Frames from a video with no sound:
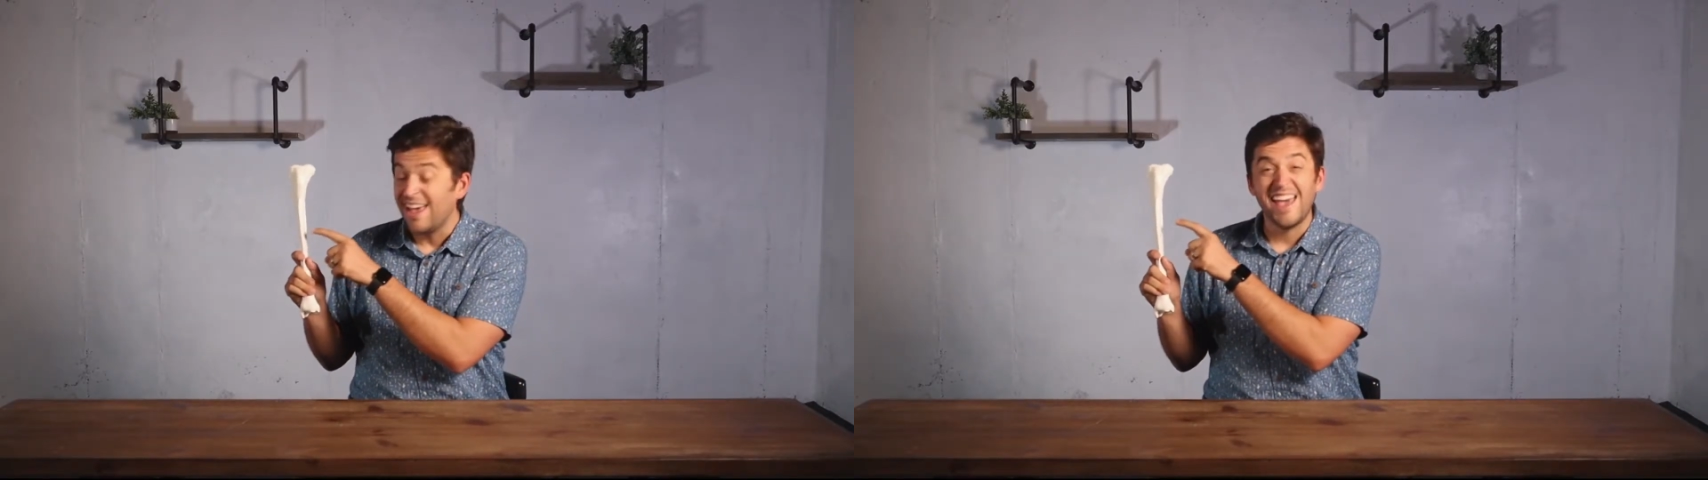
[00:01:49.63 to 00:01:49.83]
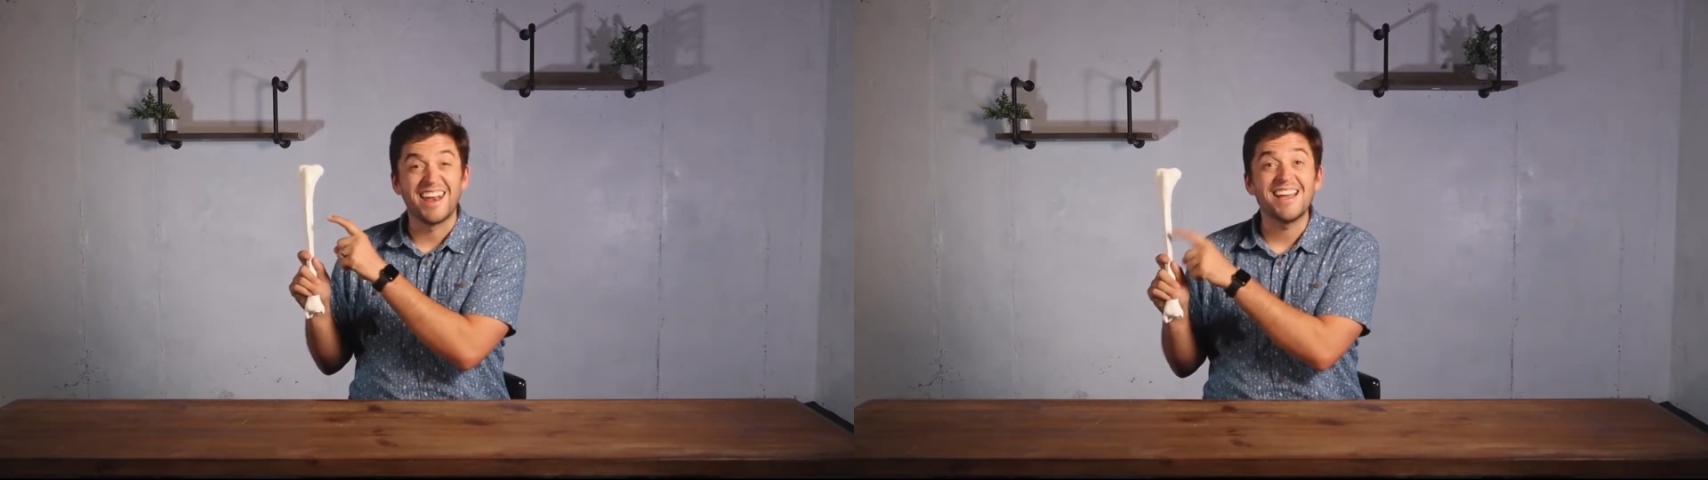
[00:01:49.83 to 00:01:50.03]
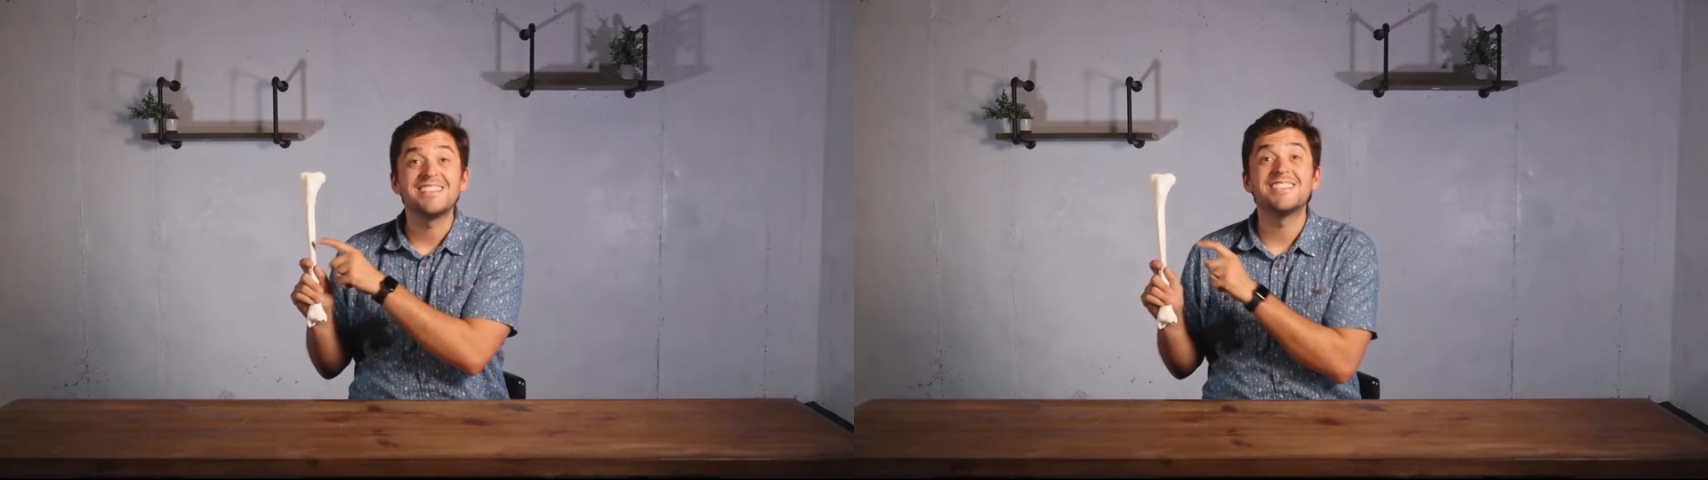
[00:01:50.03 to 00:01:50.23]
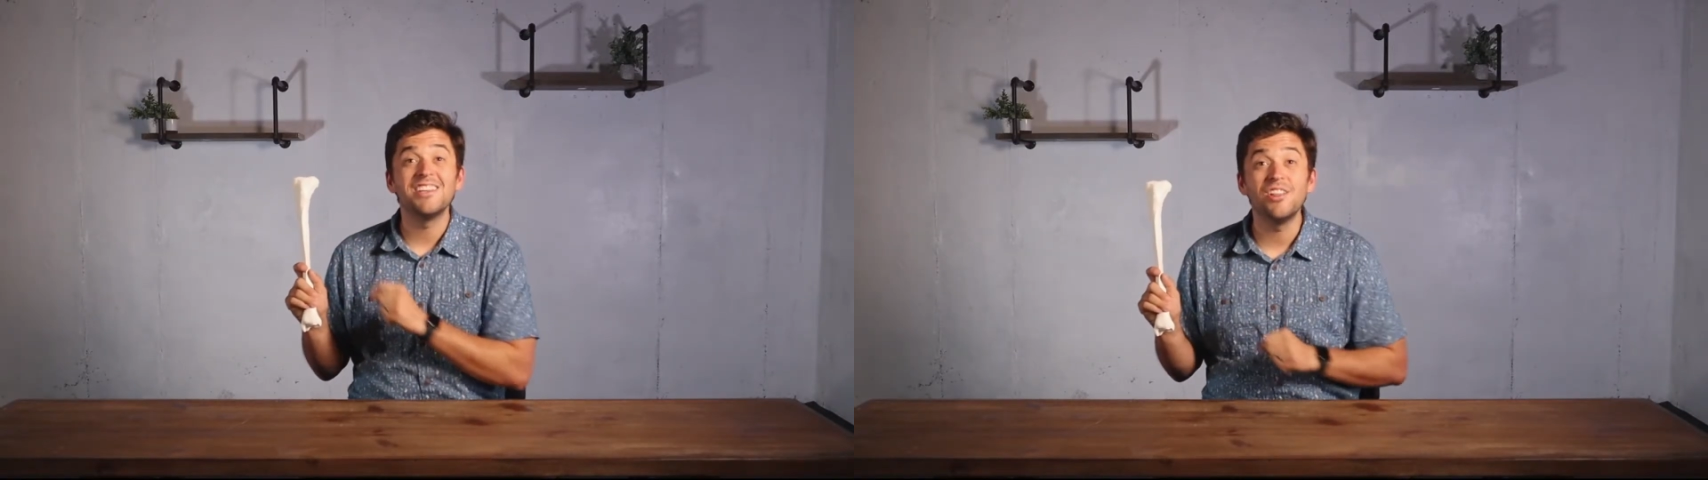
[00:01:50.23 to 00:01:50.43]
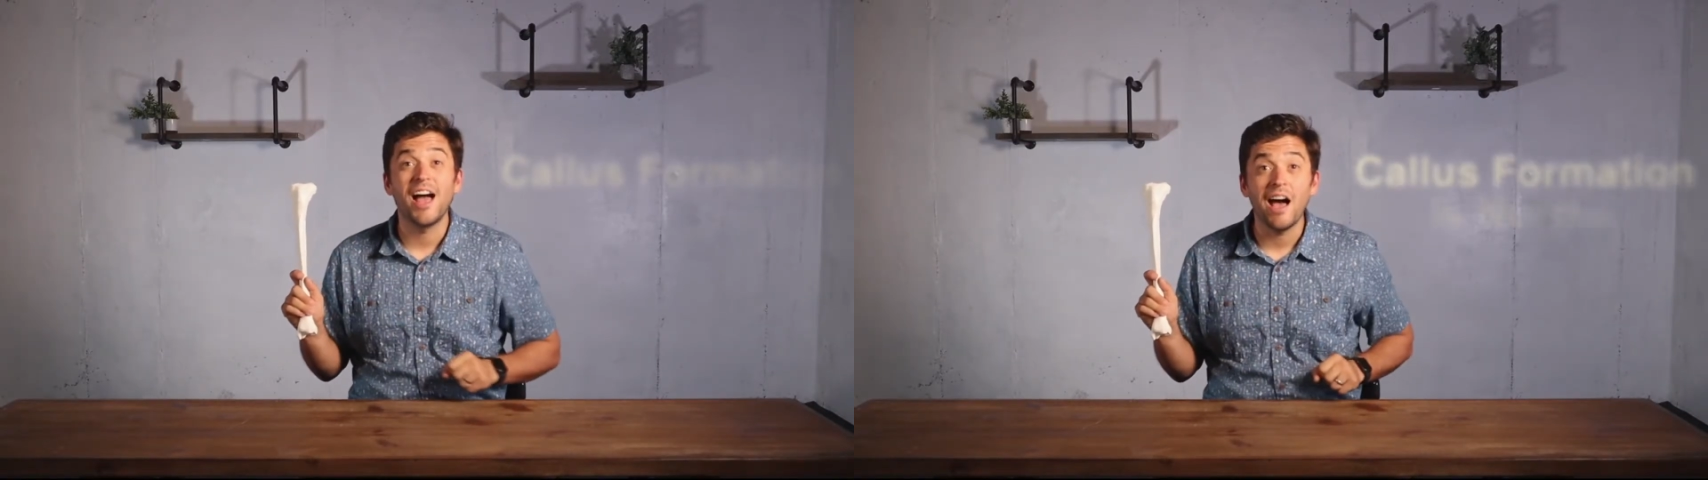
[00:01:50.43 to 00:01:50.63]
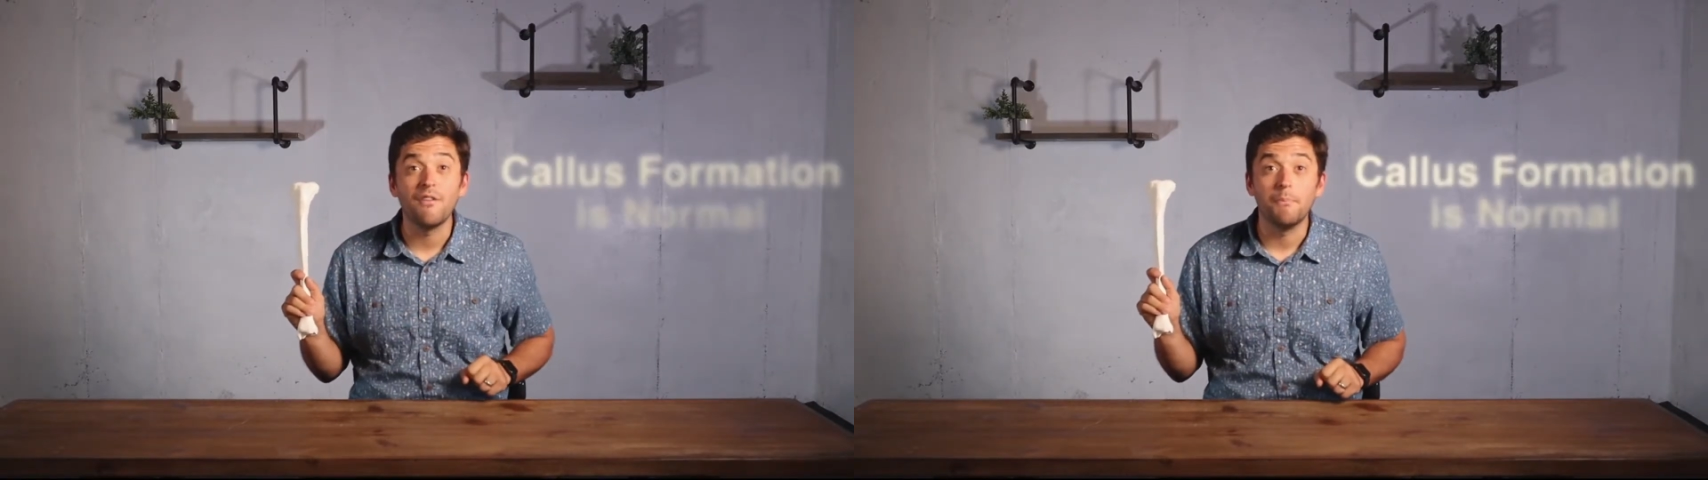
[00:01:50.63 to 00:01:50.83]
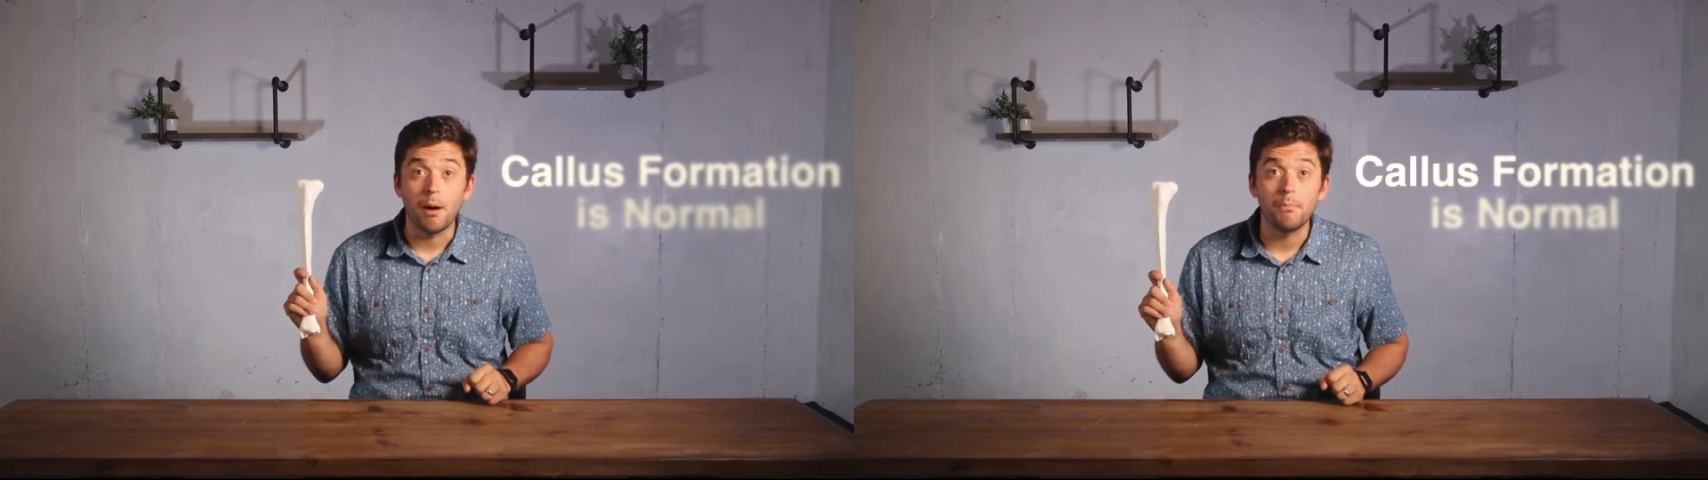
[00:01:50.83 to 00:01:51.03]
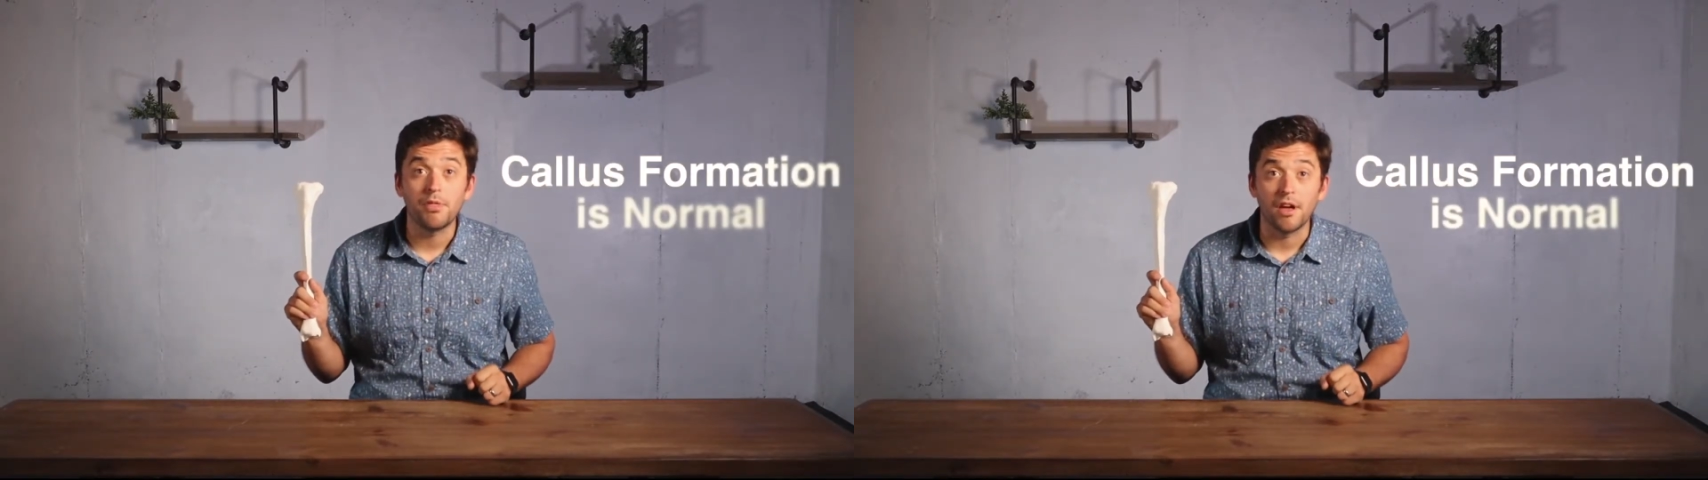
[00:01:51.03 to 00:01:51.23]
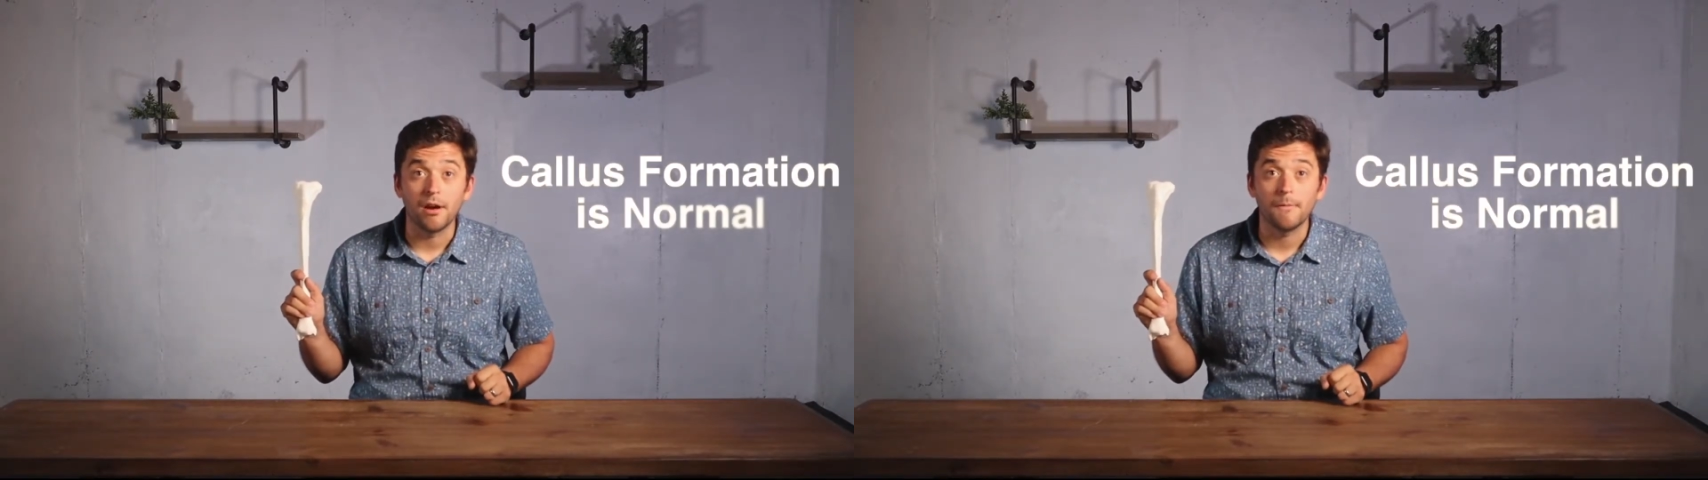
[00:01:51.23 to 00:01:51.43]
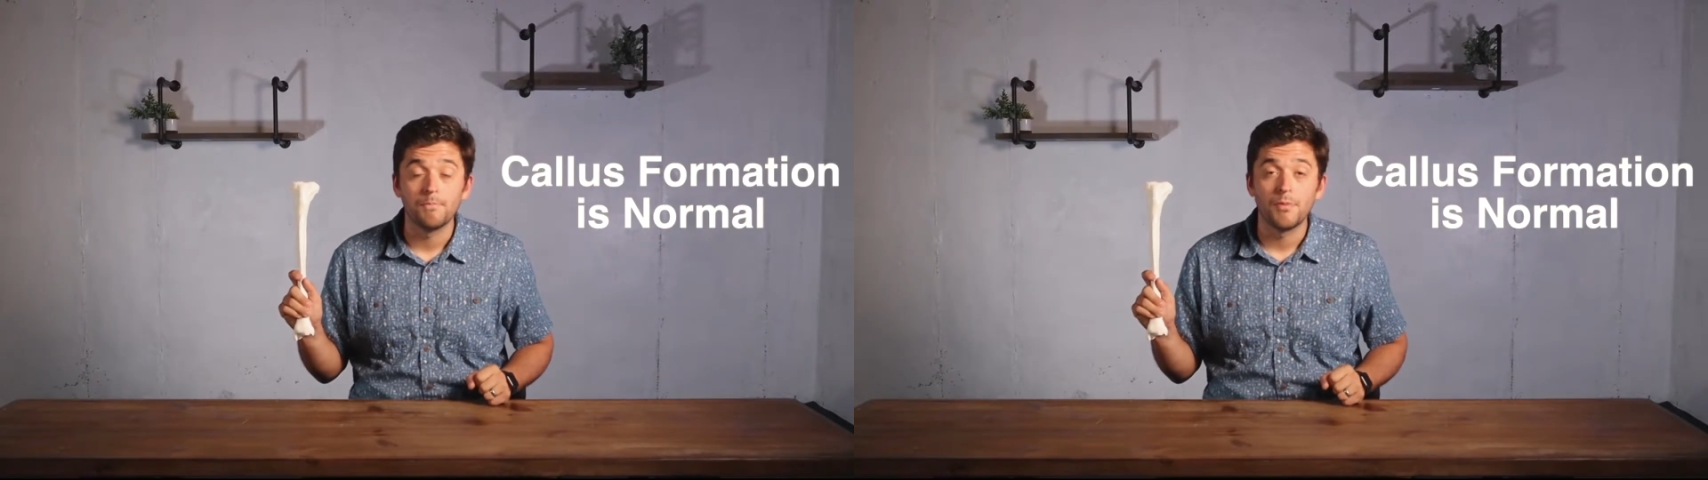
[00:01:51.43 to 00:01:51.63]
and I still have a bump there.